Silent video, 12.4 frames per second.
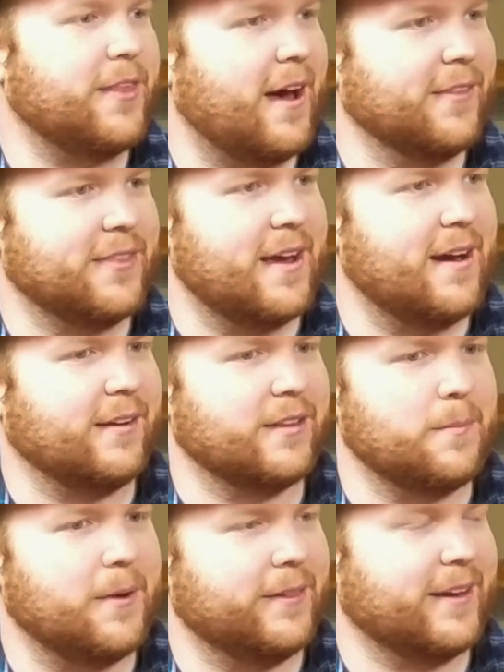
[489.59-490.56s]
they're both out
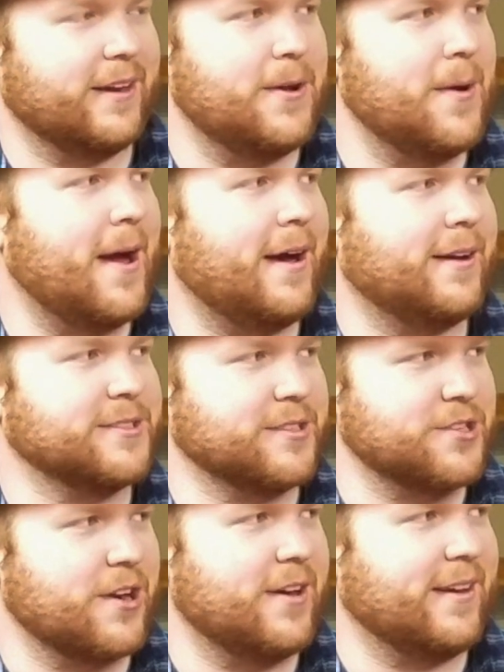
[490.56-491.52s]
there, they're building a new
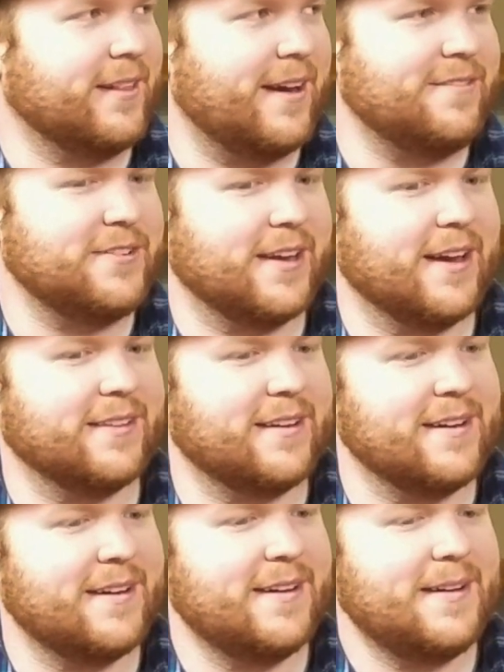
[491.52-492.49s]
house, they're starting a life
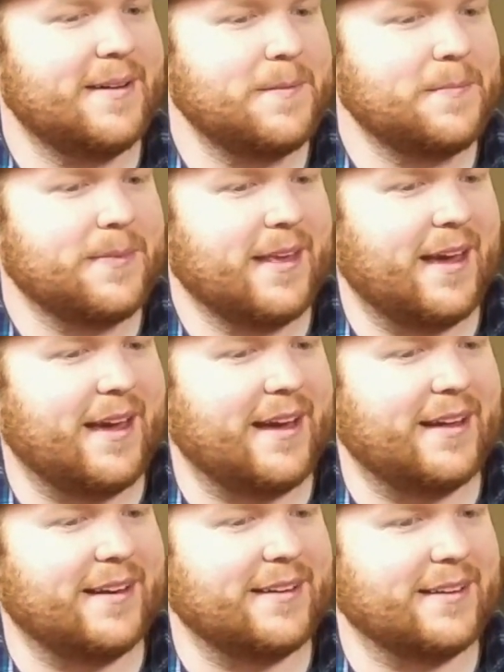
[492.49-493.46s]
together,
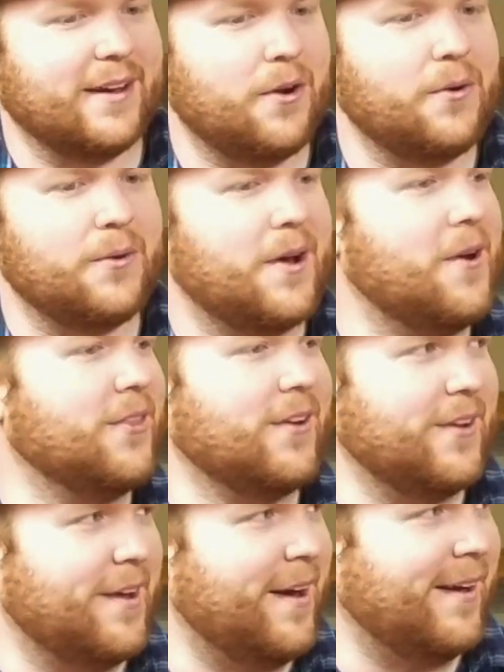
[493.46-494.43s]
and oh,
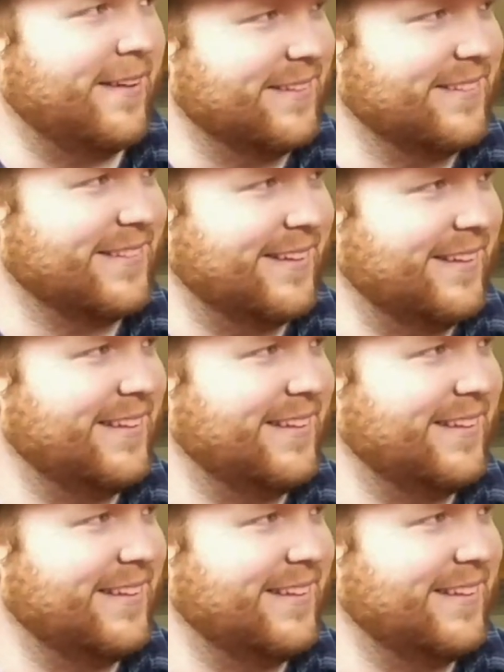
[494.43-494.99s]
no, they're not.